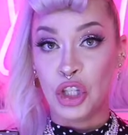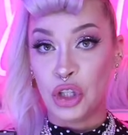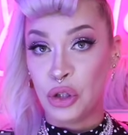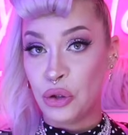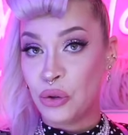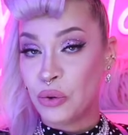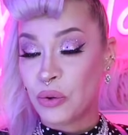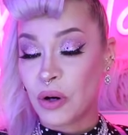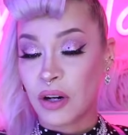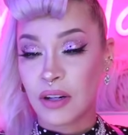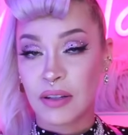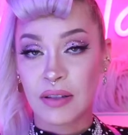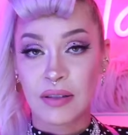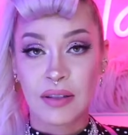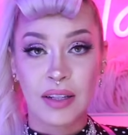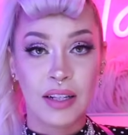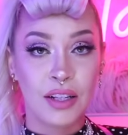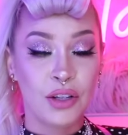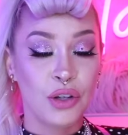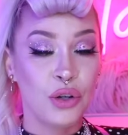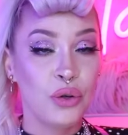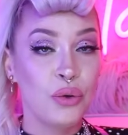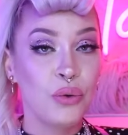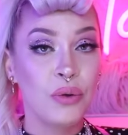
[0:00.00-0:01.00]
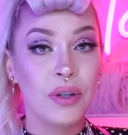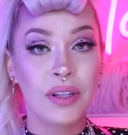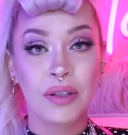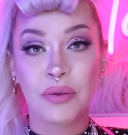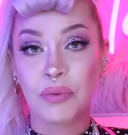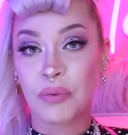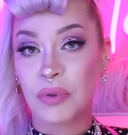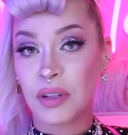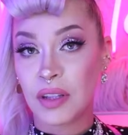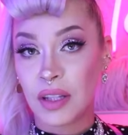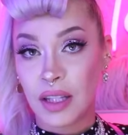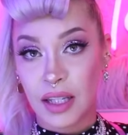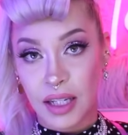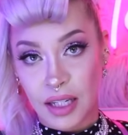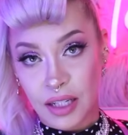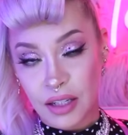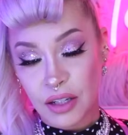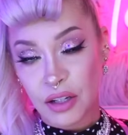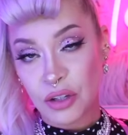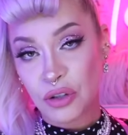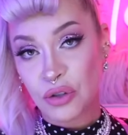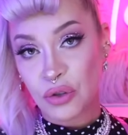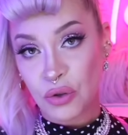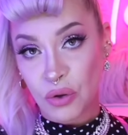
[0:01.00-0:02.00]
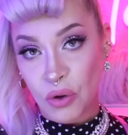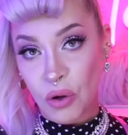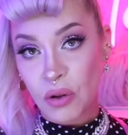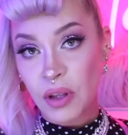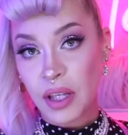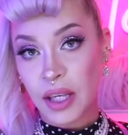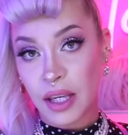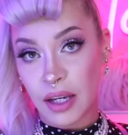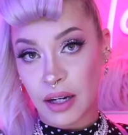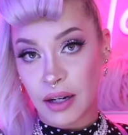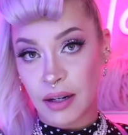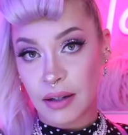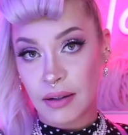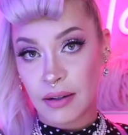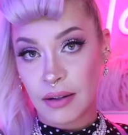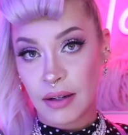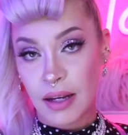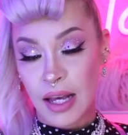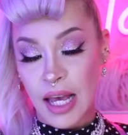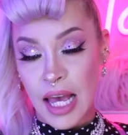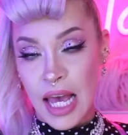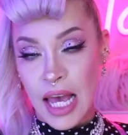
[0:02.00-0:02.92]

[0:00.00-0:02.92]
You are seeing who is really in control here.